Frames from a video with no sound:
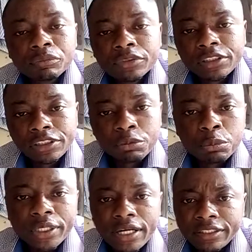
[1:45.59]

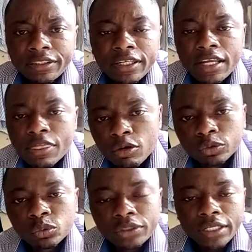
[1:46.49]
systemically and
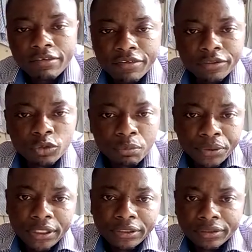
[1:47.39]
those which are given
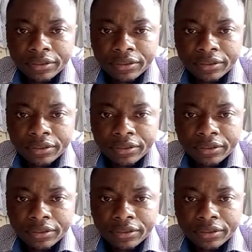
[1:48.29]
topically.